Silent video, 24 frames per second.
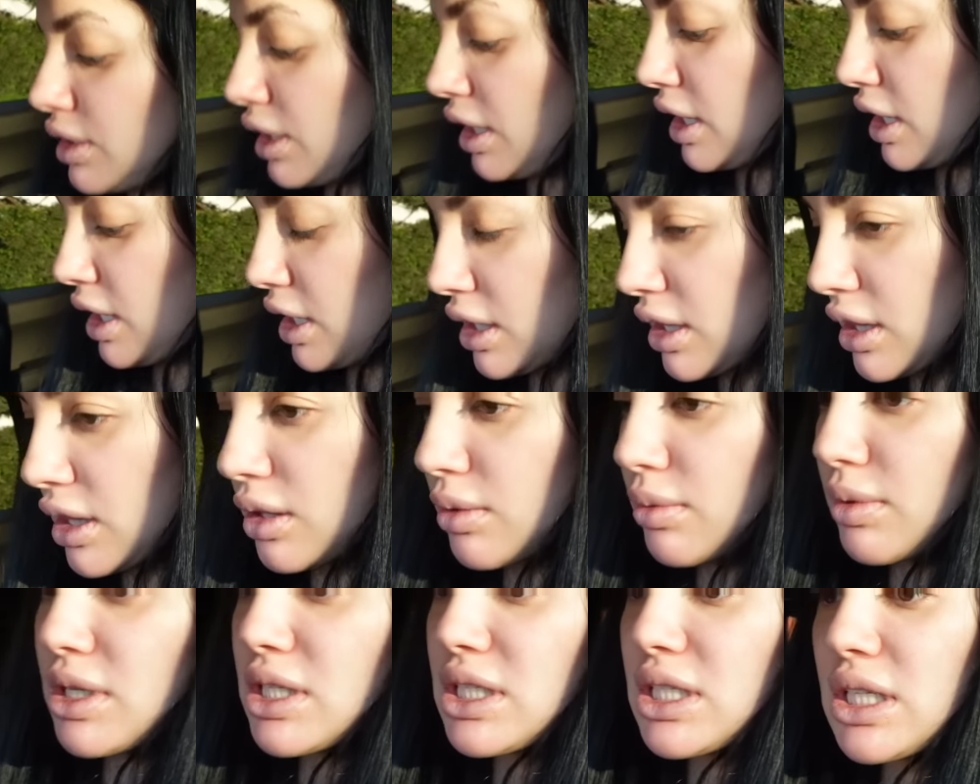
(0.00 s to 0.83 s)
lengths
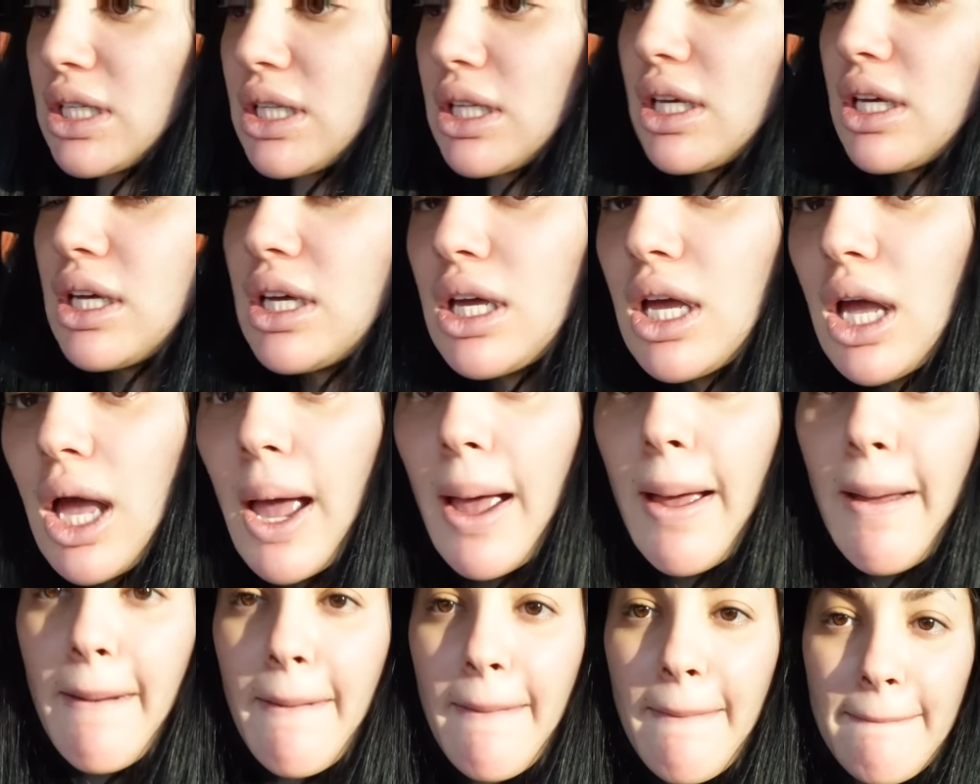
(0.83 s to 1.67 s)
recently.
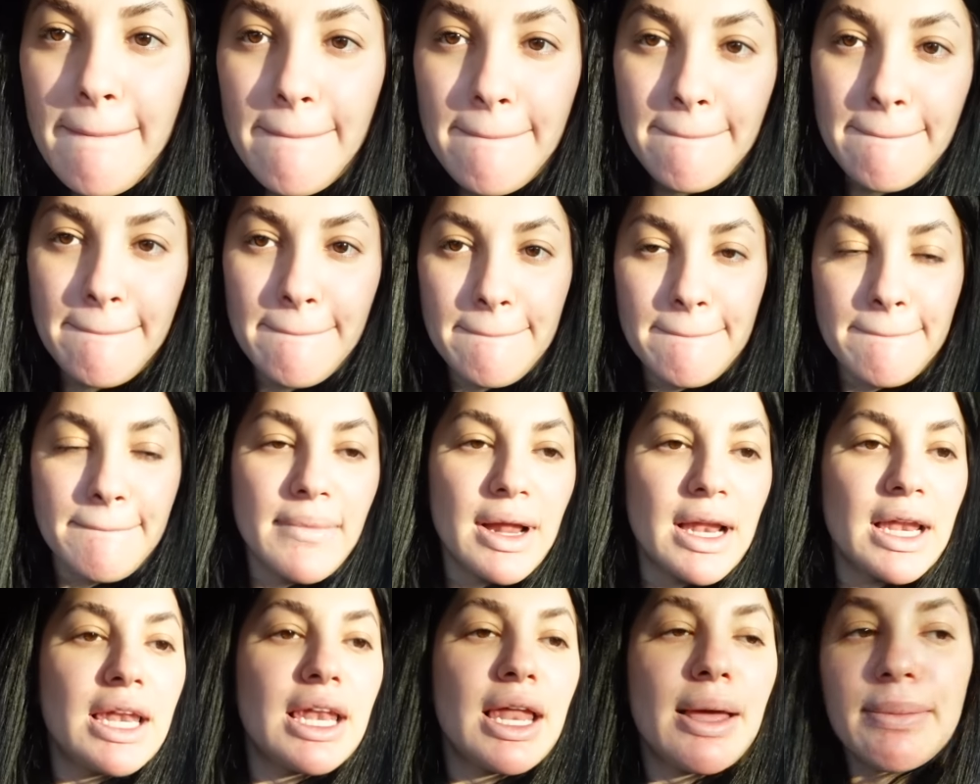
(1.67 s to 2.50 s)

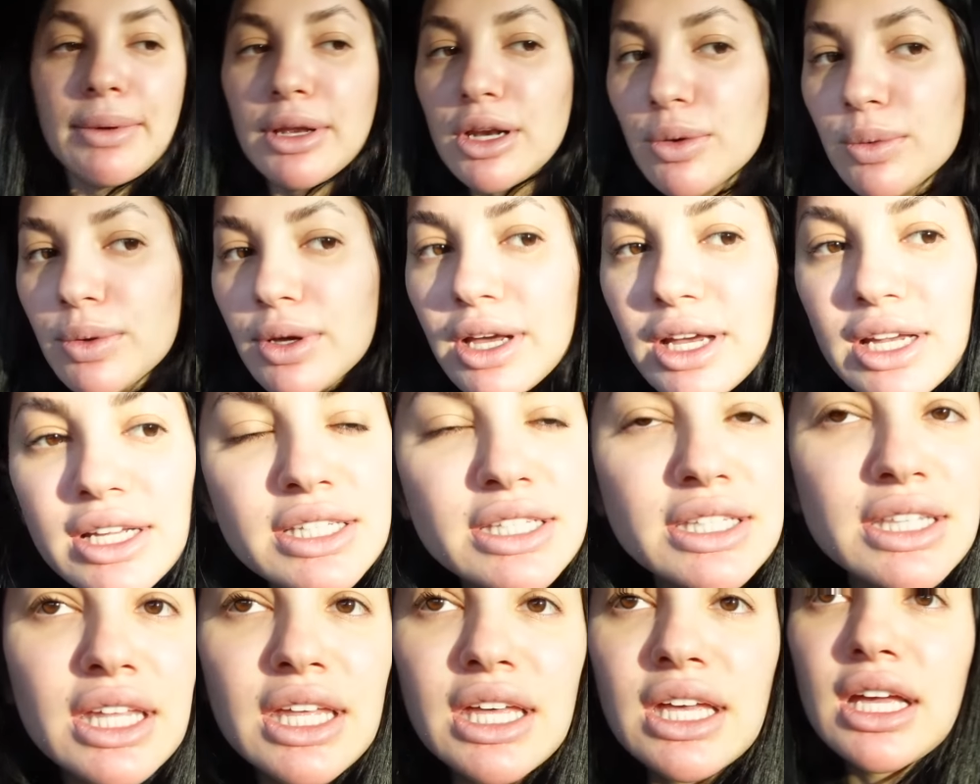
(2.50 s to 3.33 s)
Let me know what you guys
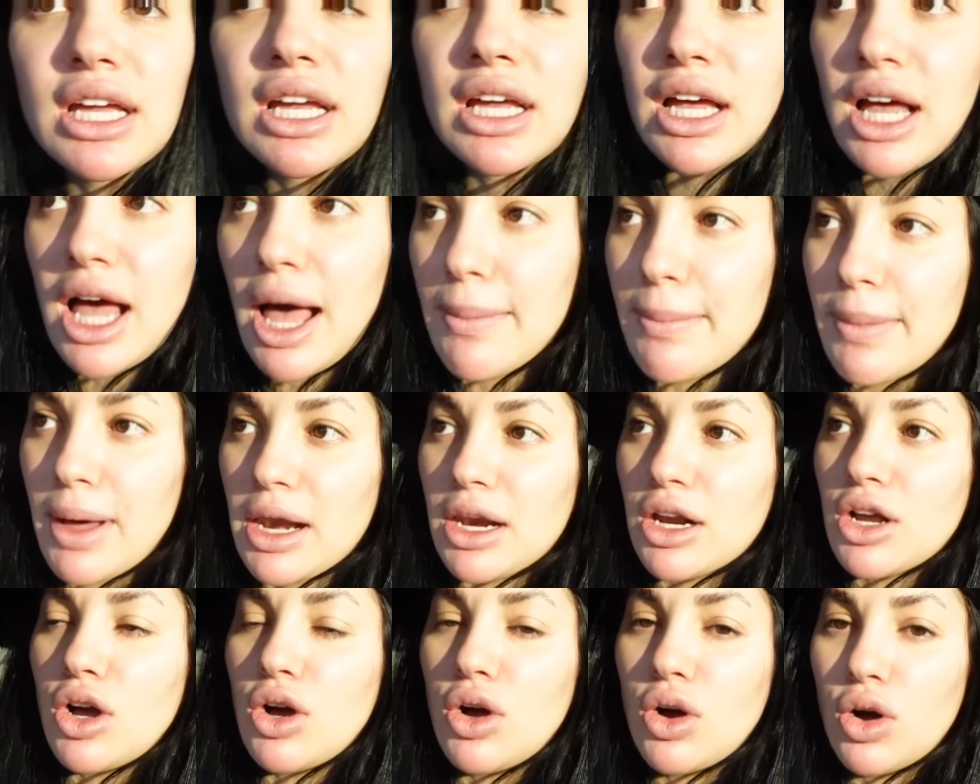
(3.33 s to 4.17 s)
think. I'm about
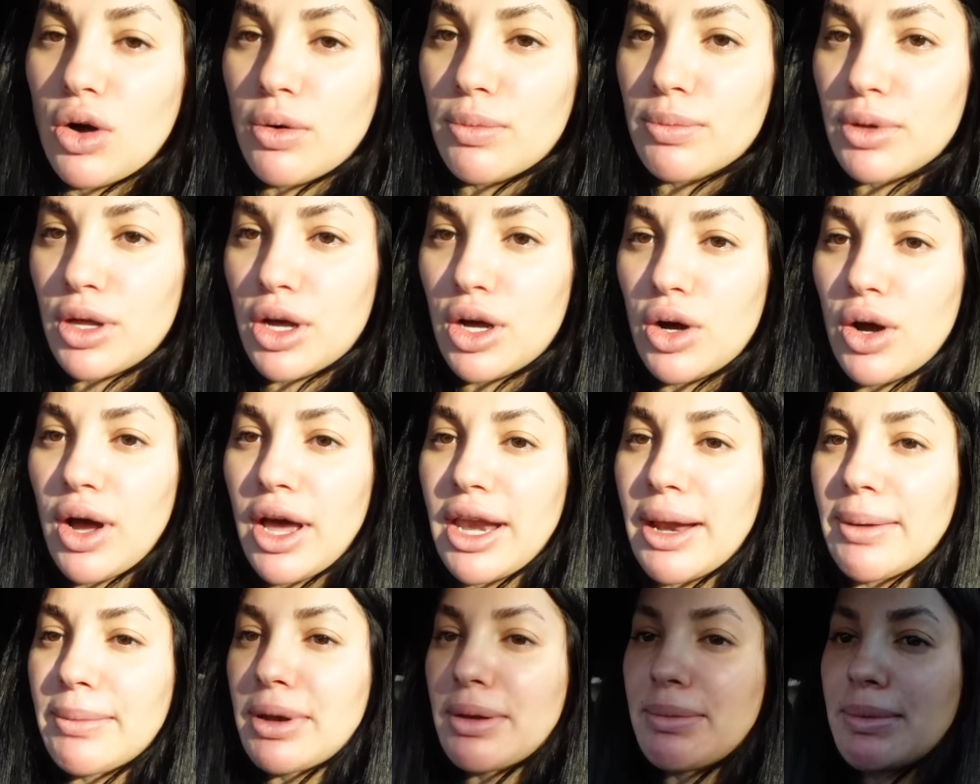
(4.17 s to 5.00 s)
to go home though, and
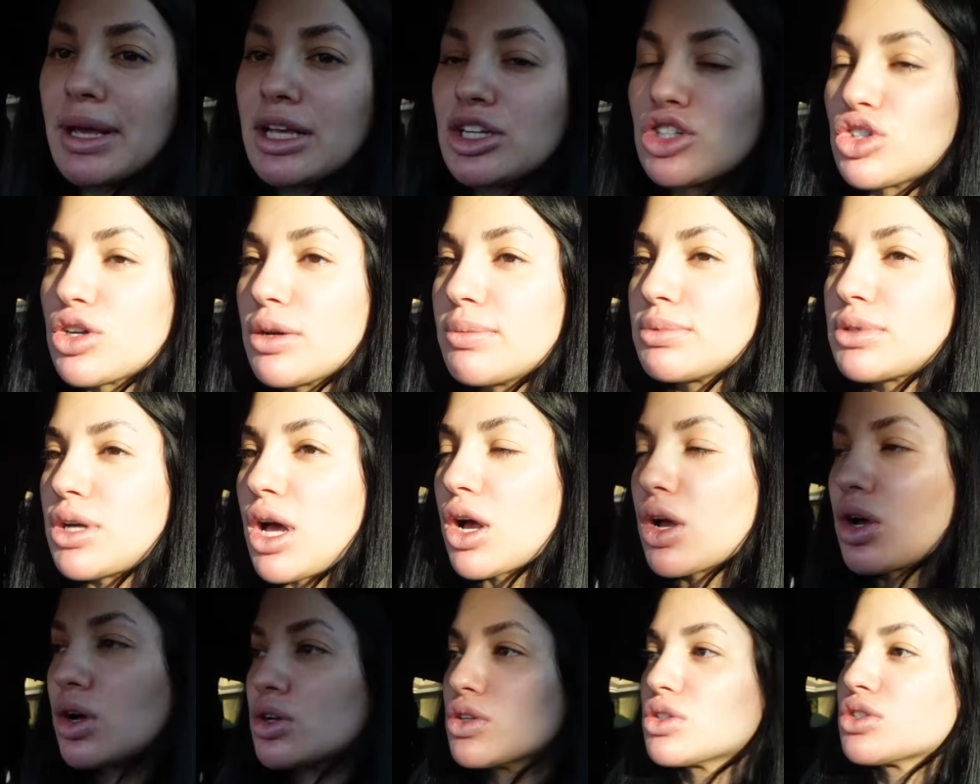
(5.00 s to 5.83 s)
I'm gonna make shrimp
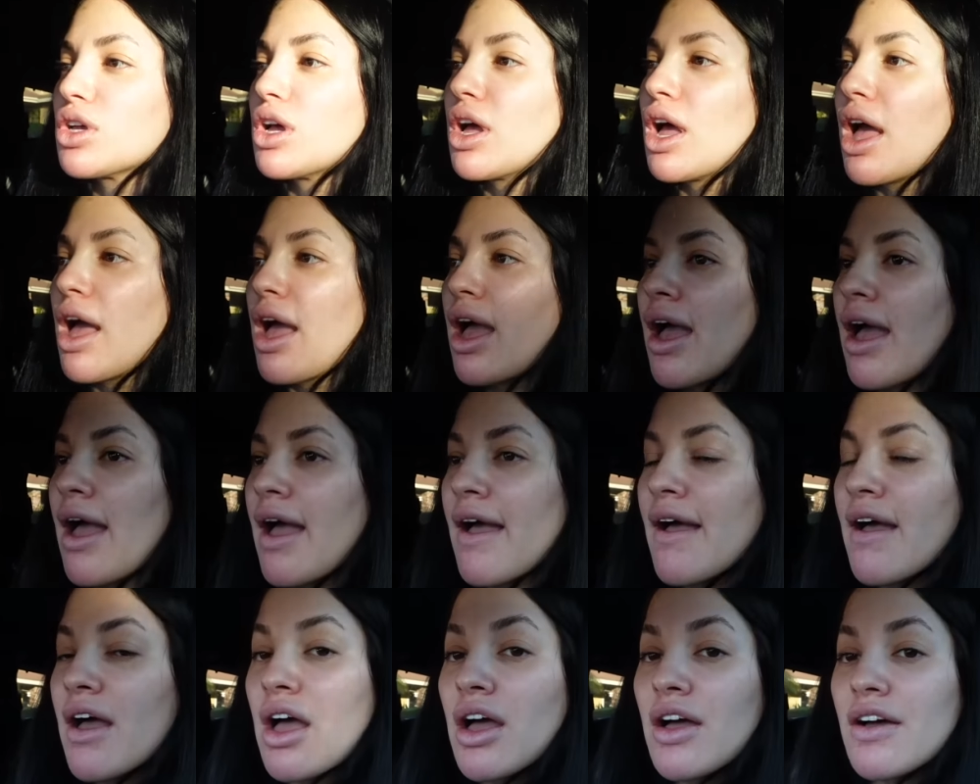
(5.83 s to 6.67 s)
tacos
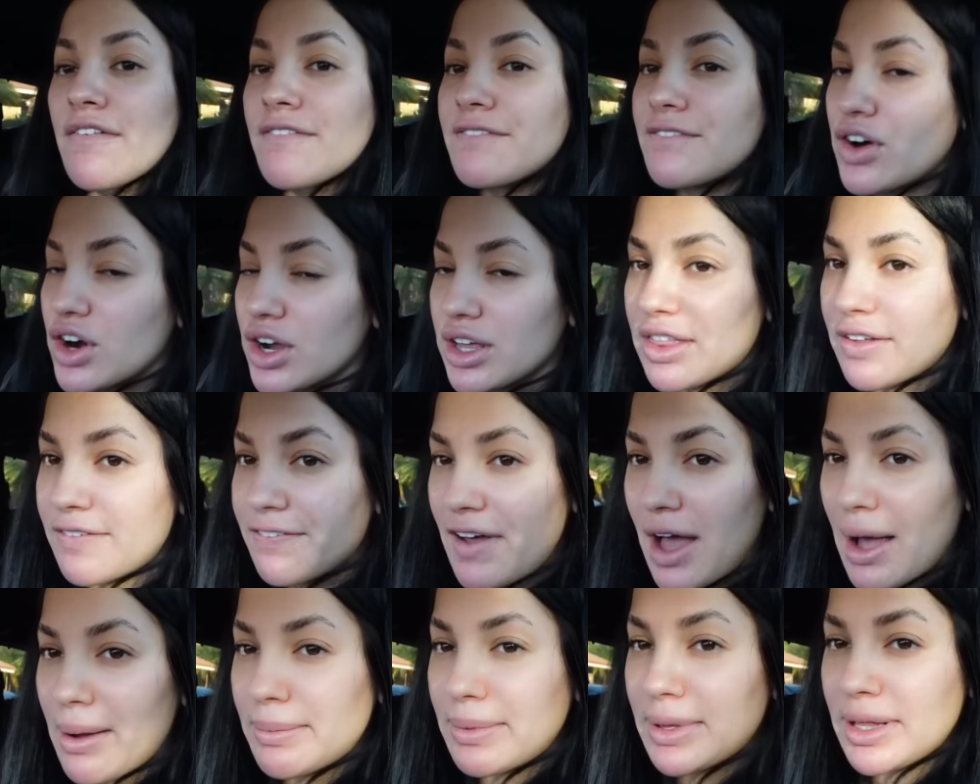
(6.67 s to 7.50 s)
for the
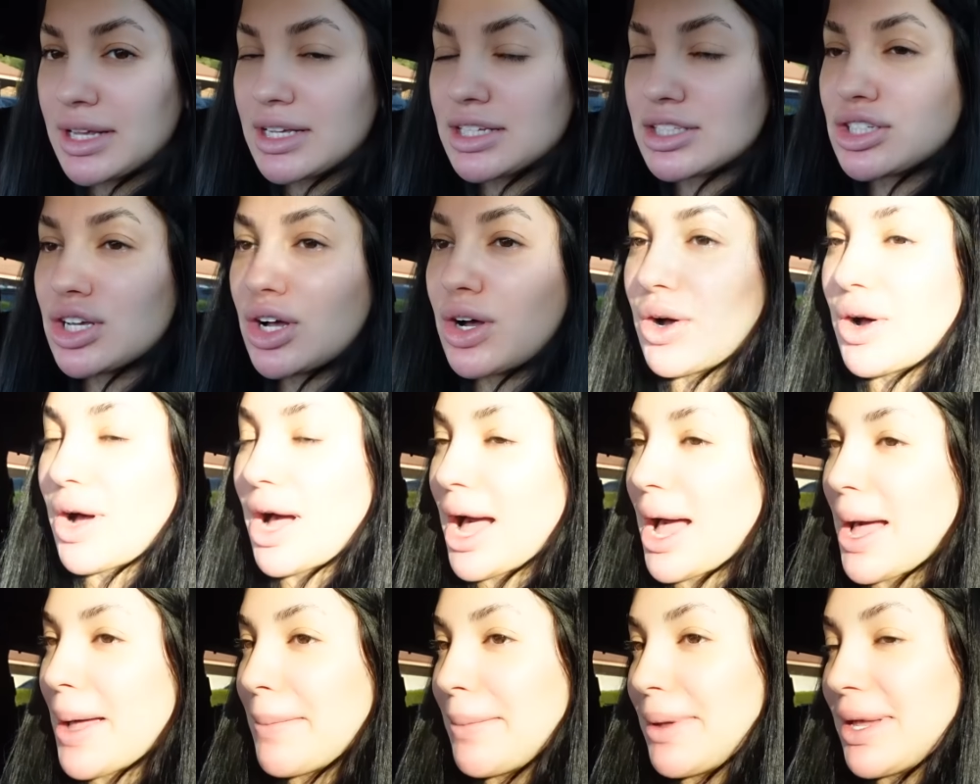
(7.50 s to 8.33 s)
family, so
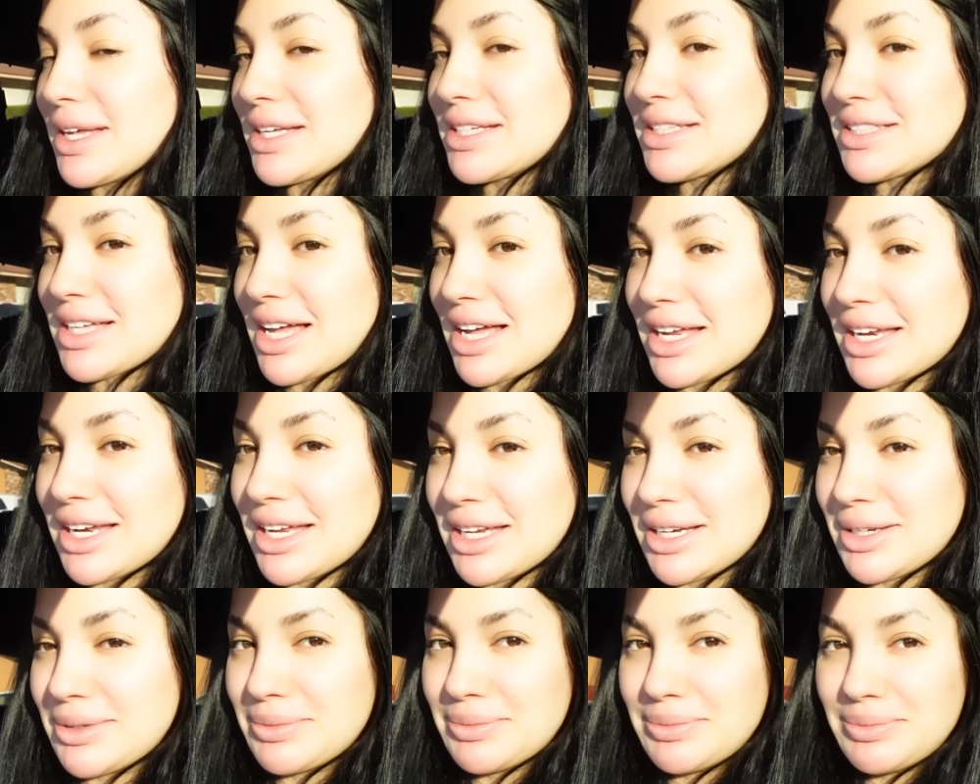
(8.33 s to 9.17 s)
I'm
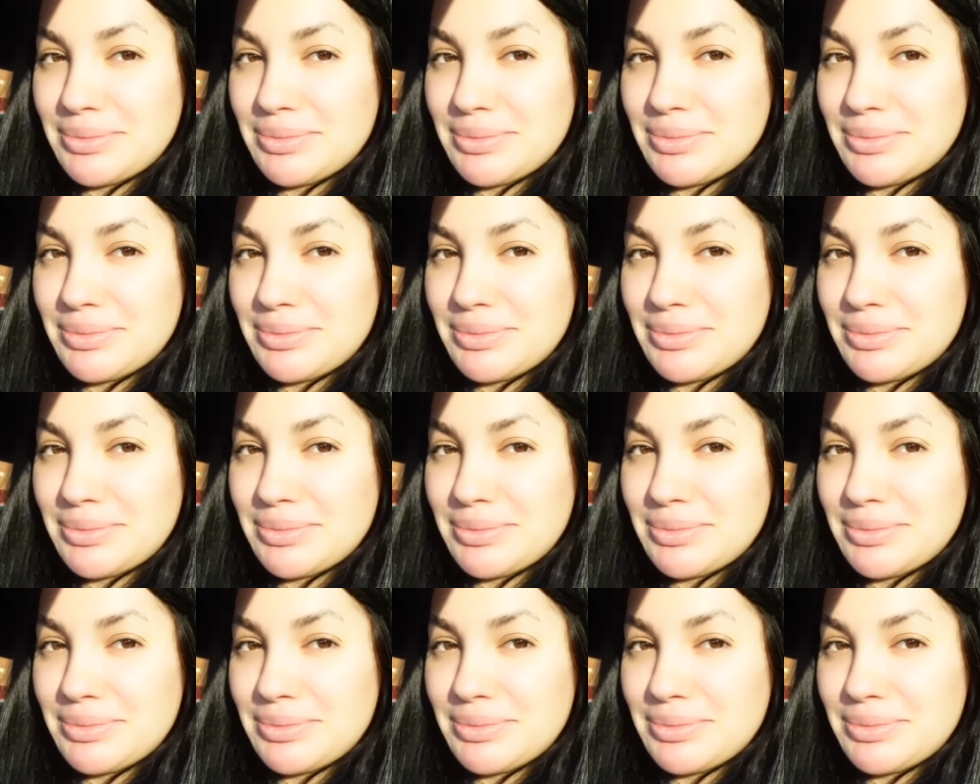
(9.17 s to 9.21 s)
excited.